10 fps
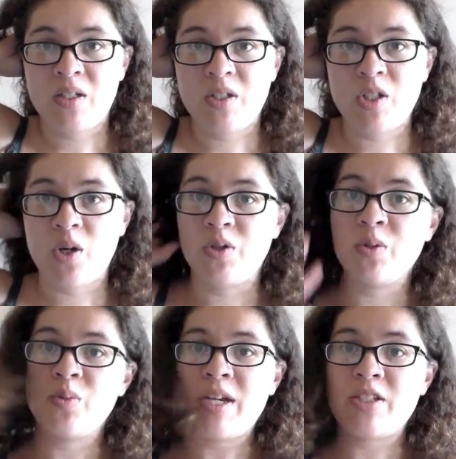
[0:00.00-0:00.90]
you know,
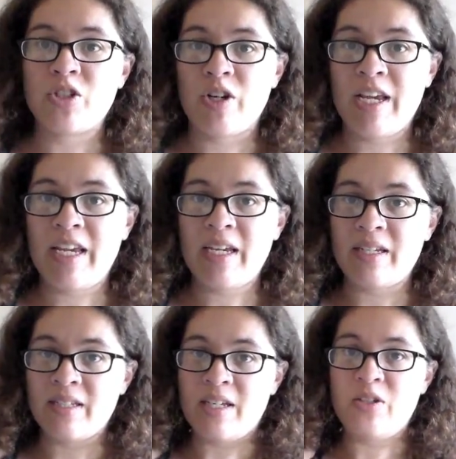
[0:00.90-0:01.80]
you raise your
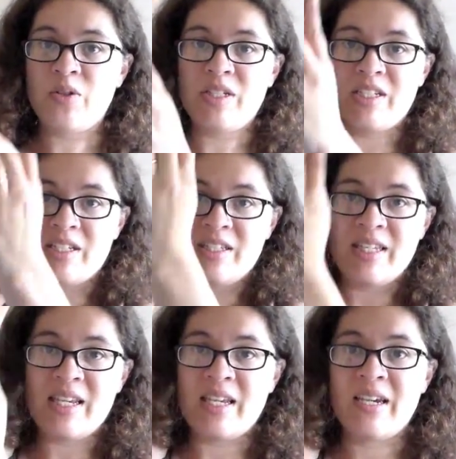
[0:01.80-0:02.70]
hand and you can just
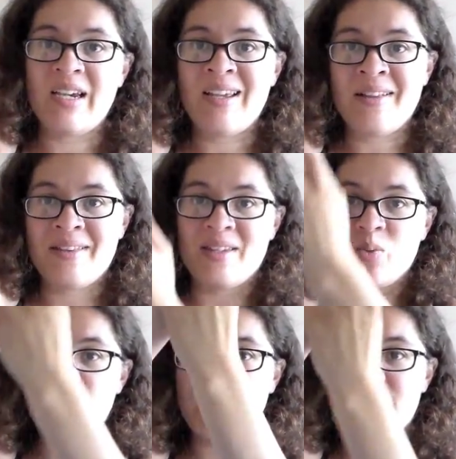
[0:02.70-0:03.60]
see this
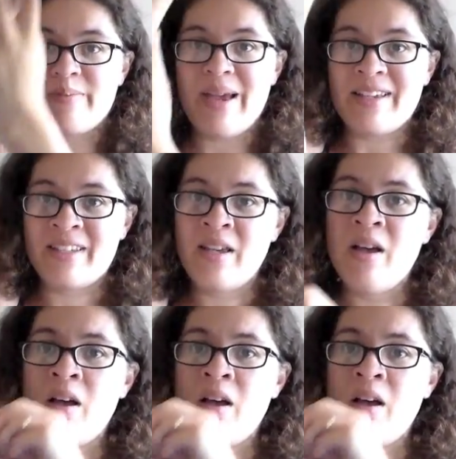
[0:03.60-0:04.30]
weird mess,